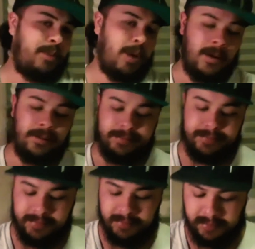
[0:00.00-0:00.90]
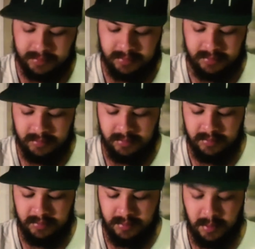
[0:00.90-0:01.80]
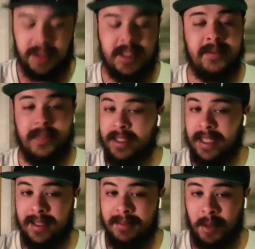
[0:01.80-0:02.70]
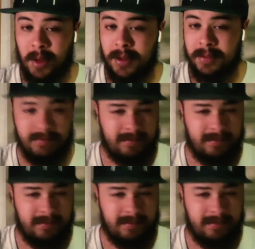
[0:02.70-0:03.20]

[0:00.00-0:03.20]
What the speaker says: bro. What's even more